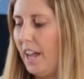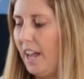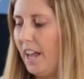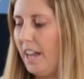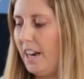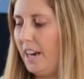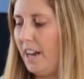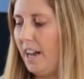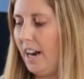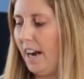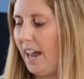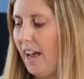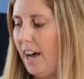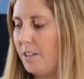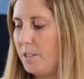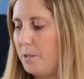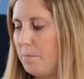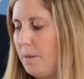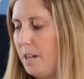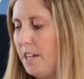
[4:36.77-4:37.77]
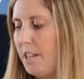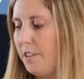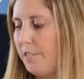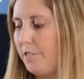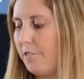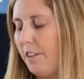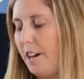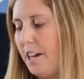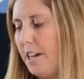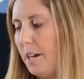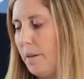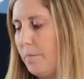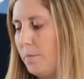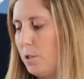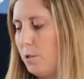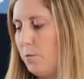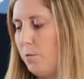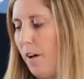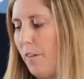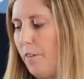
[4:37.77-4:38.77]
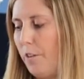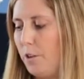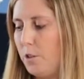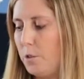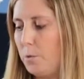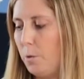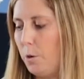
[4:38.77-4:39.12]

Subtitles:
It allows me the freedom to run those